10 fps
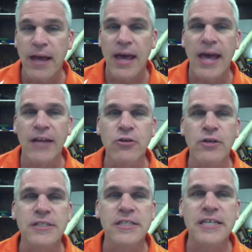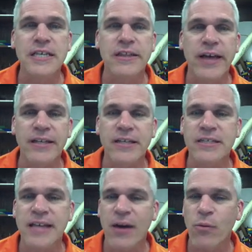And you can see that he's
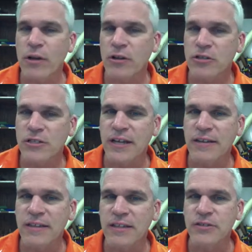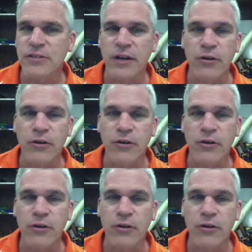got what looks like these